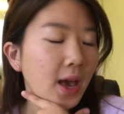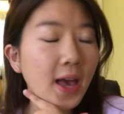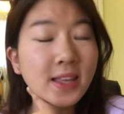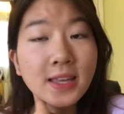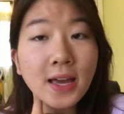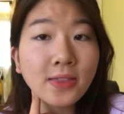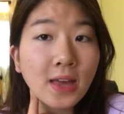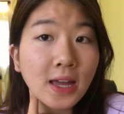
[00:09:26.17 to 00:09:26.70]

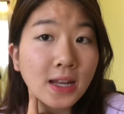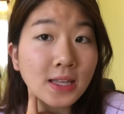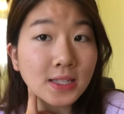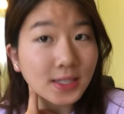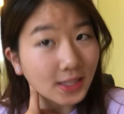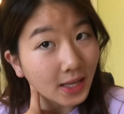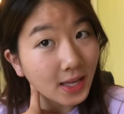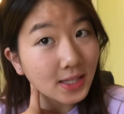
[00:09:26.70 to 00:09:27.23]
And yeah, that
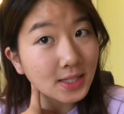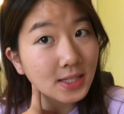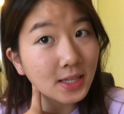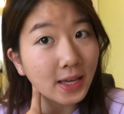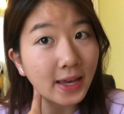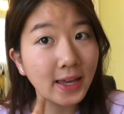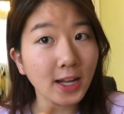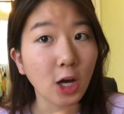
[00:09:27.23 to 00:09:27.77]
is it,
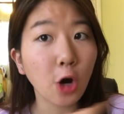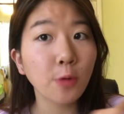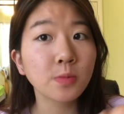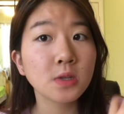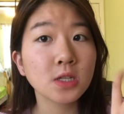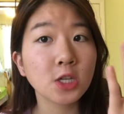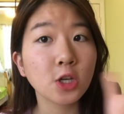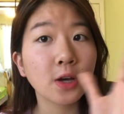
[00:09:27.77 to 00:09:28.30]
and I hope
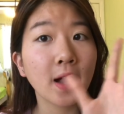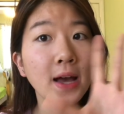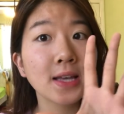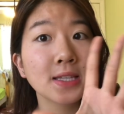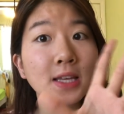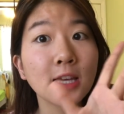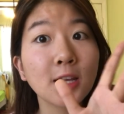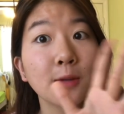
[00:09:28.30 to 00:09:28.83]
to see you
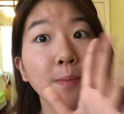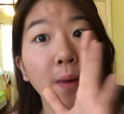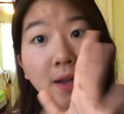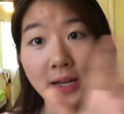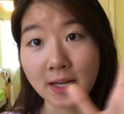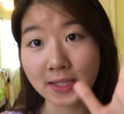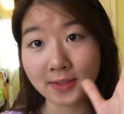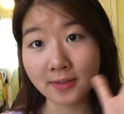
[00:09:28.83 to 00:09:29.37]
guys in my
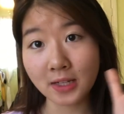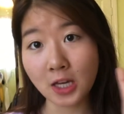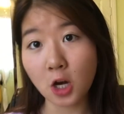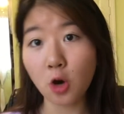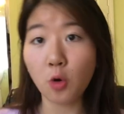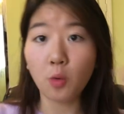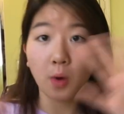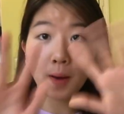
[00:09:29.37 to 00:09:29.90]
next
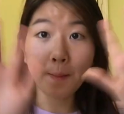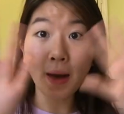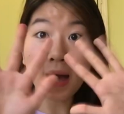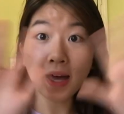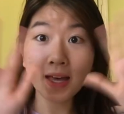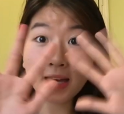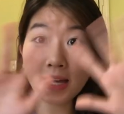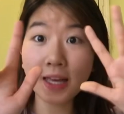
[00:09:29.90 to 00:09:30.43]
video.
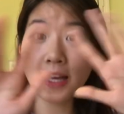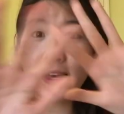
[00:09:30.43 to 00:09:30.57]
Bye!